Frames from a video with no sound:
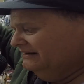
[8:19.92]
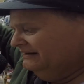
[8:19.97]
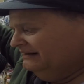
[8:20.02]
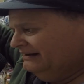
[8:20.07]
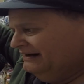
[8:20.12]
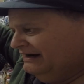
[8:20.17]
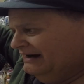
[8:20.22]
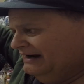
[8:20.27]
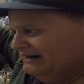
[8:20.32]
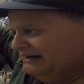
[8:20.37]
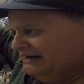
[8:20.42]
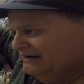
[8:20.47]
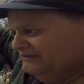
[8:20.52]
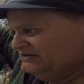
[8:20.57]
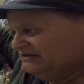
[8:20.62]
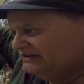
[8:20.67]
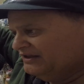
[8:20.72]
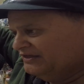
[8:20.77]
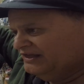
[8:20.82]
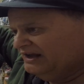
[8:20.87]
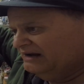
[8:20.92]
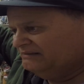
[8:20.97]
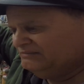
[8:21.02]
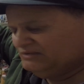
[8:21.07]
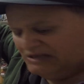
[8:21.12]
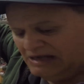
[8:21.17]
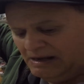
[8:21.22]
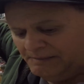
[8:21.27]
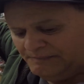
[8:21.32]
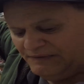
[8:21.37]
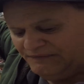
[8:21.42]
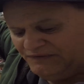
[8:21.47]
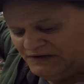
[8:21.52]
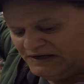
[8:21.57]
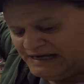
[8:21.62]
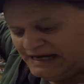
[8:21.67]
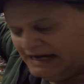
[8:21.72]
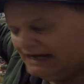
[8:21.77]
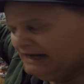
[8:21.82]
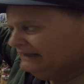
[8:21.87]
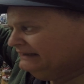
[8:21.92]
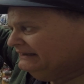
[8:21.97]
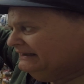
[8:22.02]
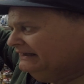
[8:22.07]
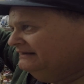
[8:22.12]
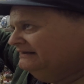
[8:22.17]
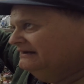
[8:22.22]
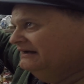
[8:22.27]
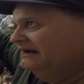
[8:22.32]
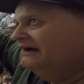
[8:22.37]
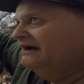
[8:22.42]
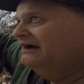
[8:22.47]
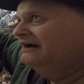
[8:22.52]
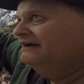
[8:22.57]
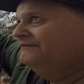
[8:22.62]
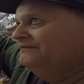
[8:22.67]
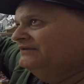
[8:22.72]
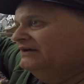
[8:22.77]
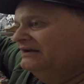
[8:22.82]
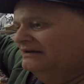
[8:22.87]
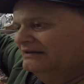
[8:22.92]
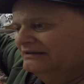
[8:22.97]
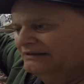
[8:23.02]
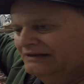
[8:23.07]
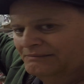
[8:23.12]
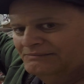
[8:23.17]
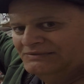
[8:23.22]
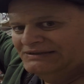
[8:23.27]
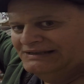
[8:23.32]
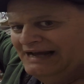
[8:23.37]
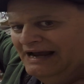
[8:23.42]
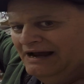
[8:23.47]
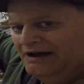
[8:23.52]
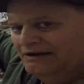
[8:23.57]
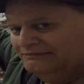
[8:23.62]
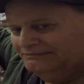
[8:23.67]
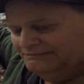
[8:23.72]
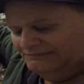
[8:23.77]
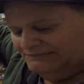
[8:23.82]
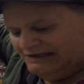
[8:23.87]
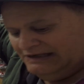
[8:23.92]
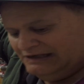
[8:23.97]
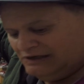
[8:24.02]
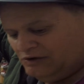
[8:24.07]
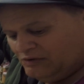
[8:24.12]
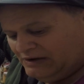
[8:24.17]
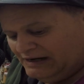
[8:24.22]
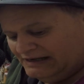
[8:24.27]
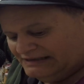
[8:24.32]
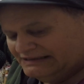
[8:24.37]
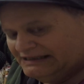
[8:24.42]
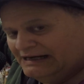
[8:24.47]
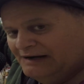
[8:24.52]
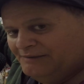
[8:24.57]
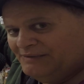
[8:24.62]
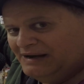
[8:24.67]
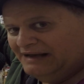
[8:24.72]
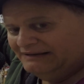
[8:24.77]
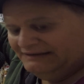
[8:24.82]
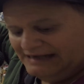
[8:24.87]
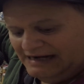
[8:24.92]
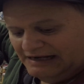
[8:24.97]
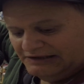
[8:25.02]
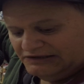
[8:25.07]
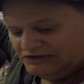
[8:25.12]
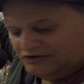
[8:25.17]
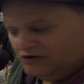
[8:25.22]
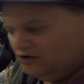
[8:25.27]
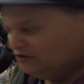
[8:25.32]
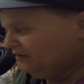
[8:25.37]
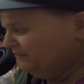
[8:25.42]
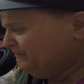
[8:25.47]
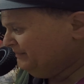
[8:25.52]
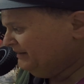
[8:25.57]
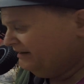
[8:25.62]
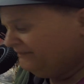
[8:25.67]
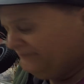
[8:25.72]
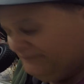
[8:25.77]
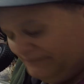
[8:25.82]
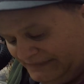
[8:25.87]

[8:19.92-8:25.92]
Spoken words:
give us a thumbs up if you can, and thumbs down. You know what I say about that. Stroke it, pal.